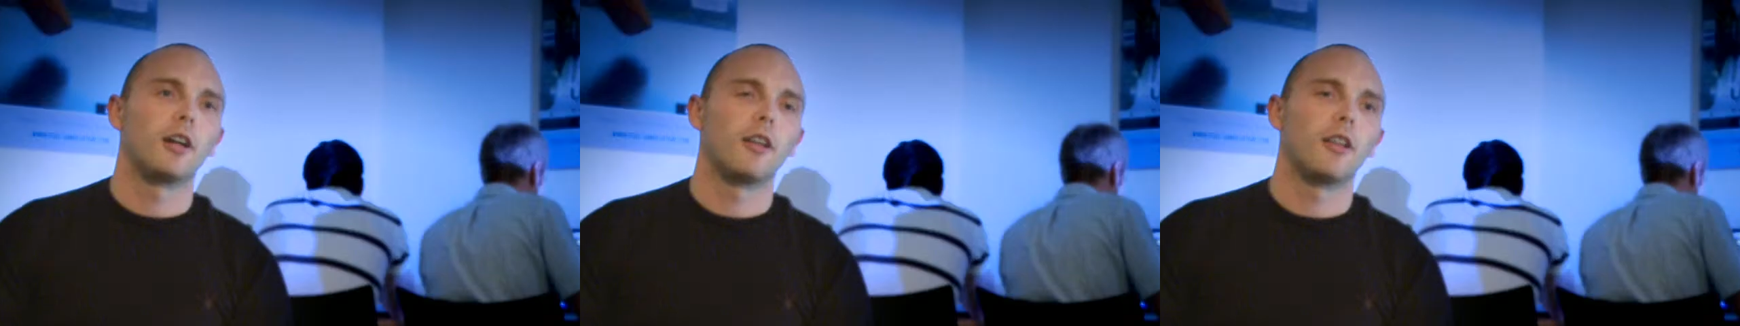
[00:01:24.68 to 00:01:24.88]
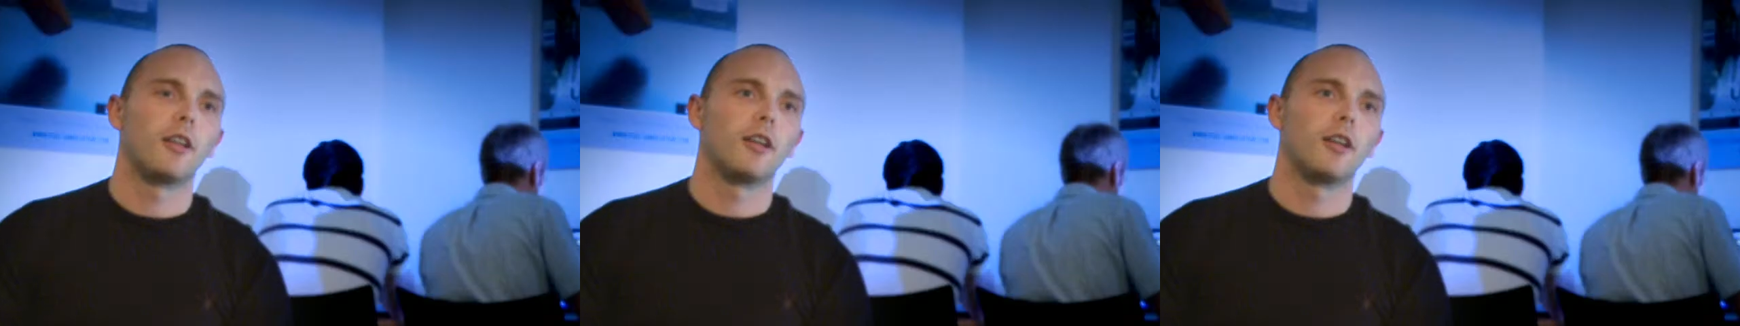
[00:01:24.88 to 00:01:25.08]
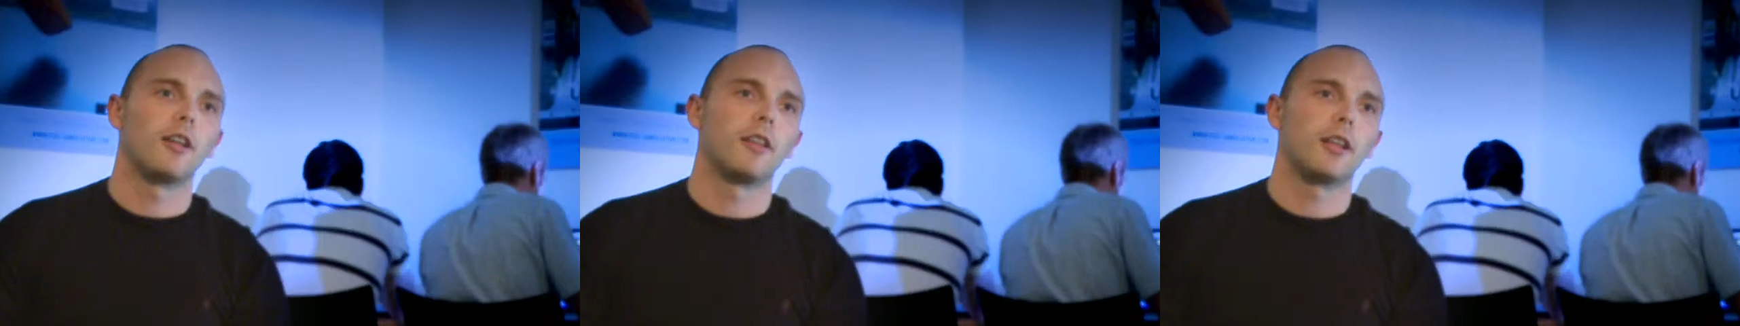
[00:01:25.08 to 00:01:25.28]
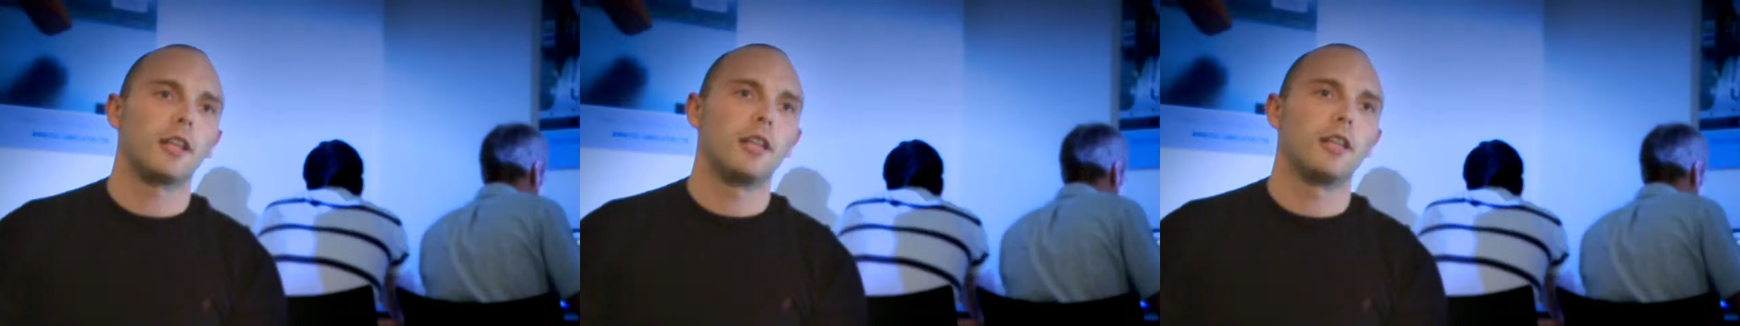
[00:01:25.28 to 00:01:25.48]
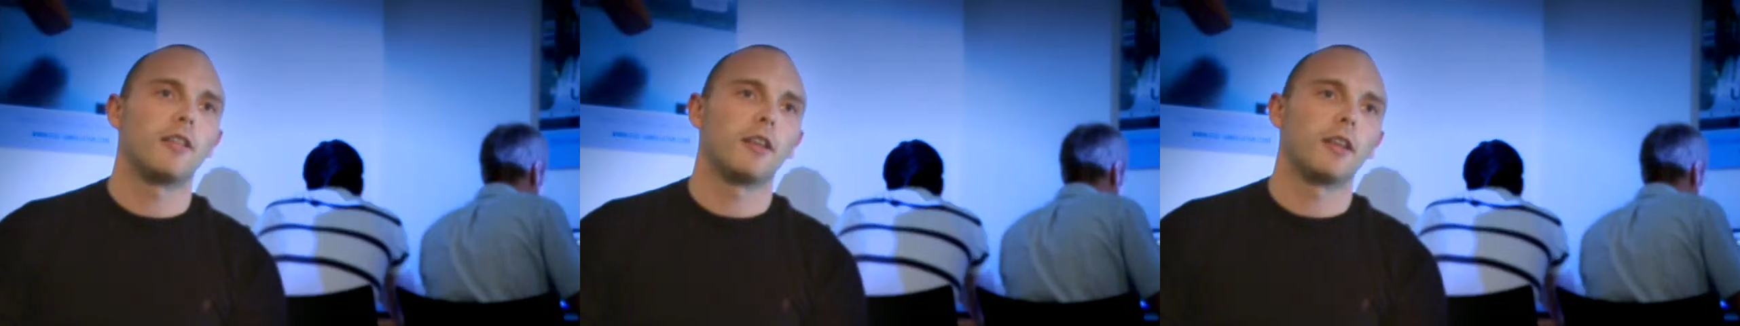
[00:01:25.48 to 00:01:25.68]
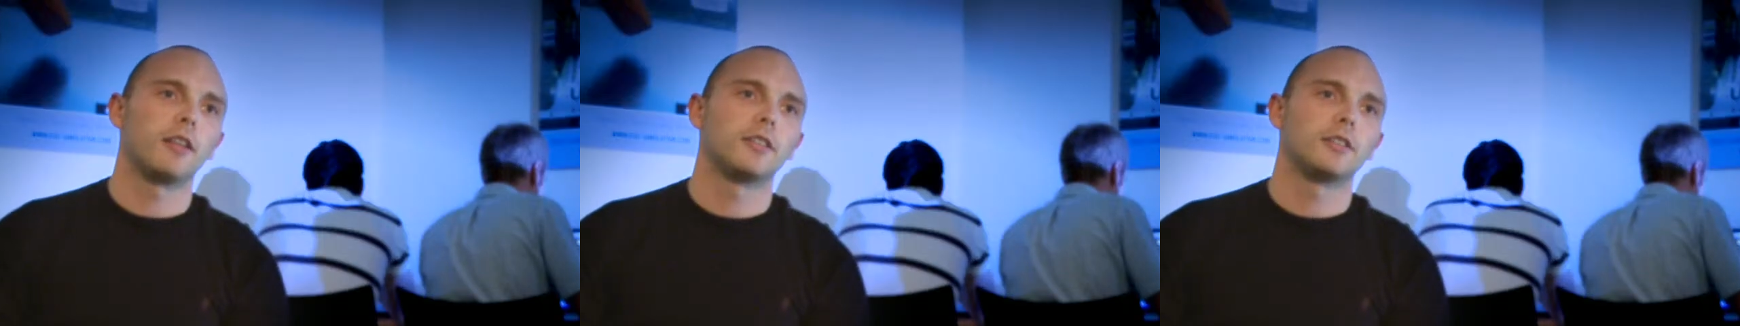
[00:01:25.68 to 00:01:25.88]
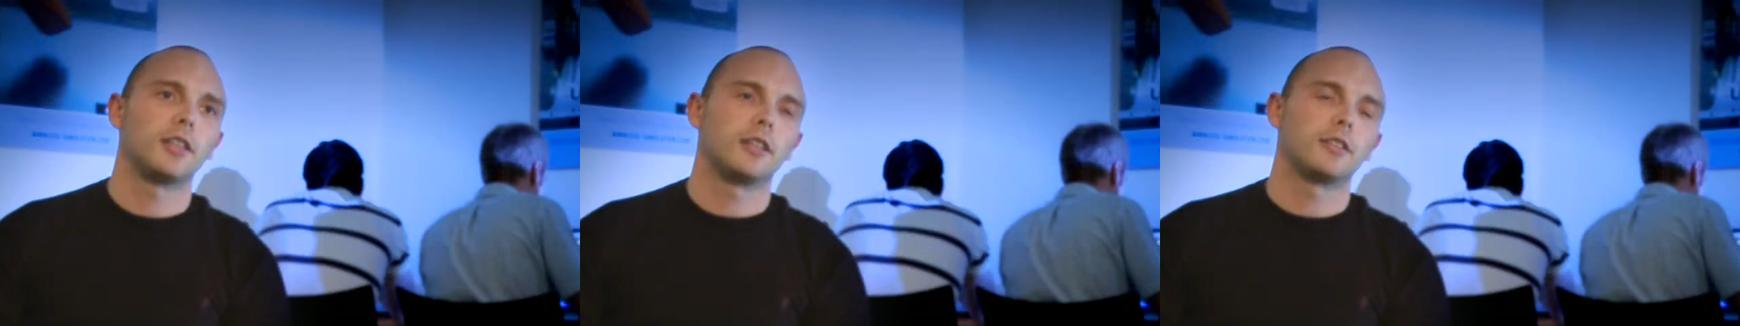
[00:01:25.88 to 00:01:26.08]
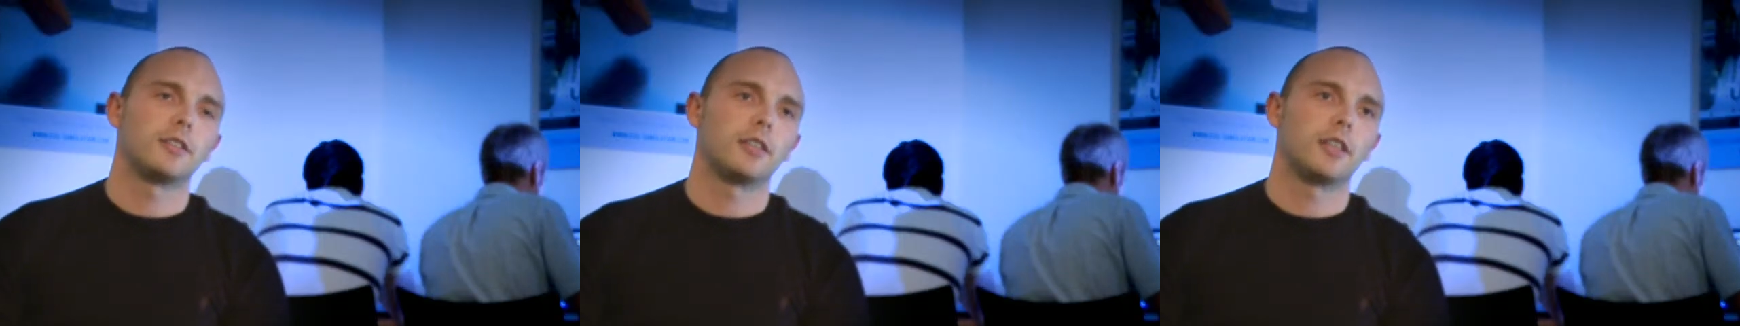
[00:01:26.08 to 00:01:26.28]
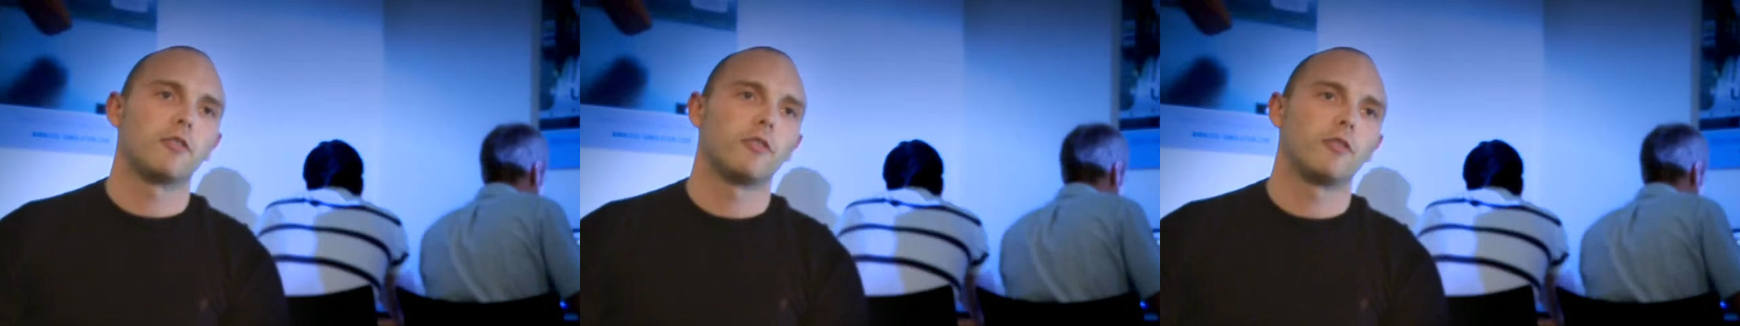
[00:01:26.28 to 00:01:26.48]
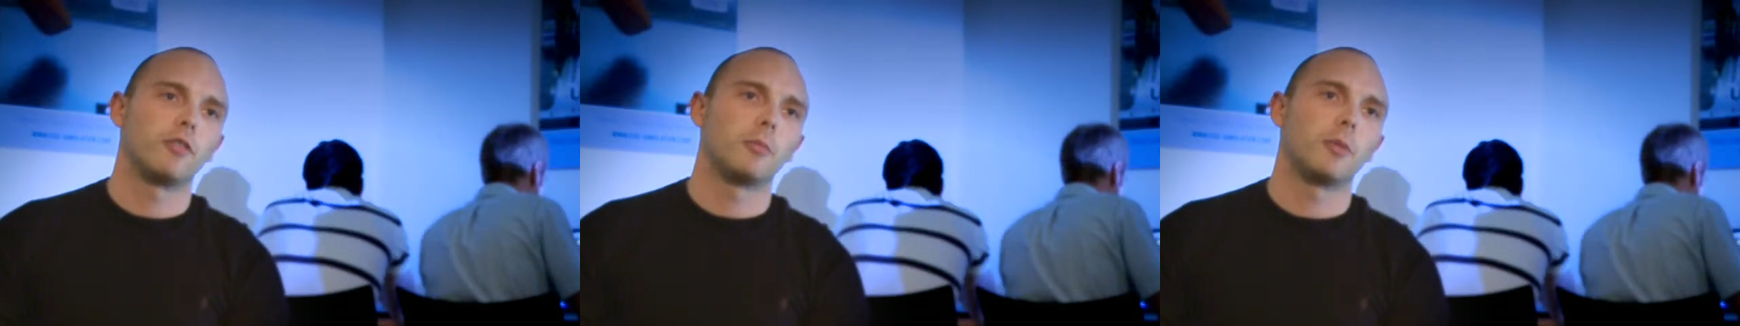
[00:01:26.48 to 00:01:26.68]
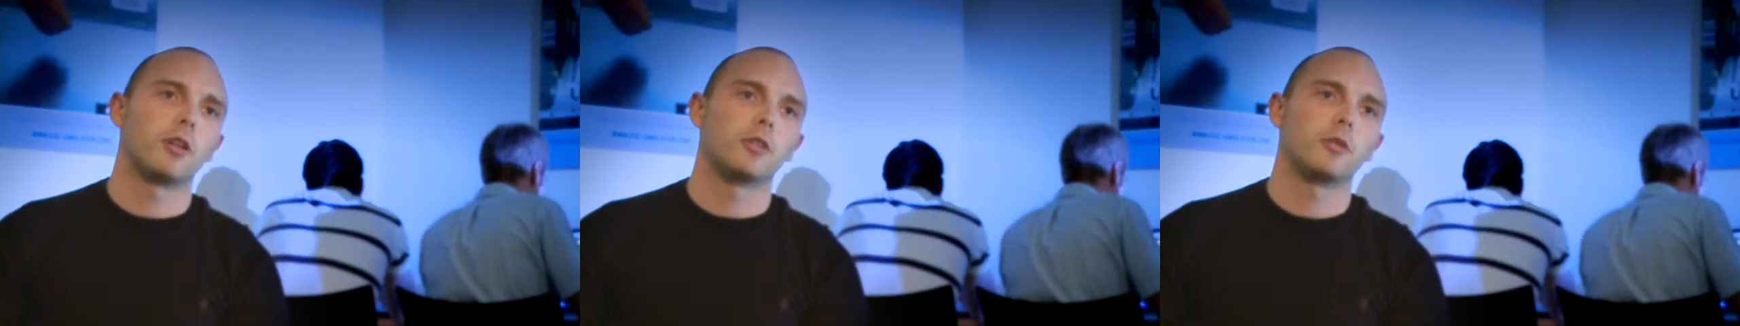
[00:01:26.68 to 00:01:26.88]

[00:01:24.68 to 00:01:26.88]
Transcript: are the, the key thing that sets it different from